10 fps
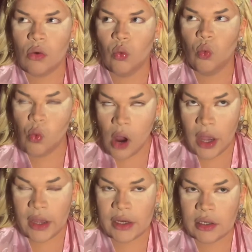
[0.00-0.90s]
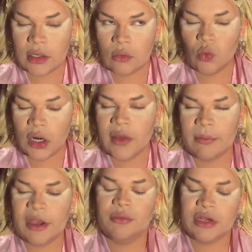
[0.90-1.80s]
One of the
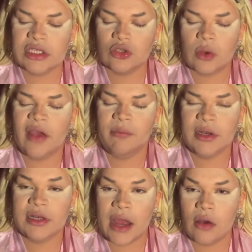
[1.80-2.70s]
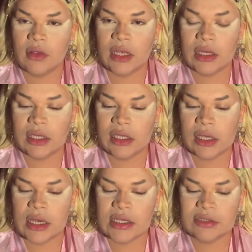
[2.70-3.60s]
main reasons why I've been down lately
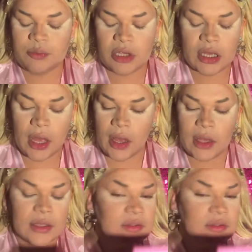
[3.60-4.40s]
is because